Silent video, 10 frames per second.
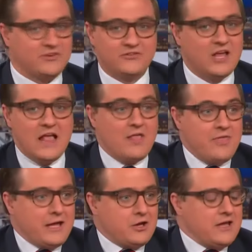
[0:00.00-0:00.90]
is
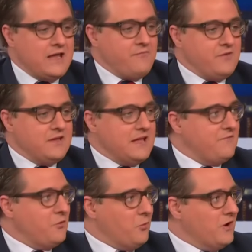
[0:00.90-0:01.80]
if
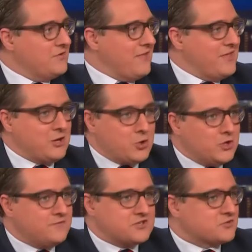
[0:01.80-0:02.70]
it weren't that, they could
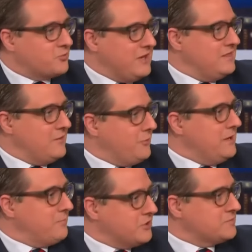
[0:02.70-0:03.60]
have just written the
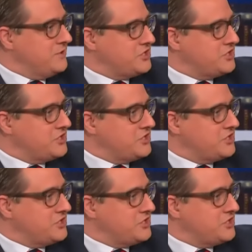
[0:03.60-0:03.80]
reimbursement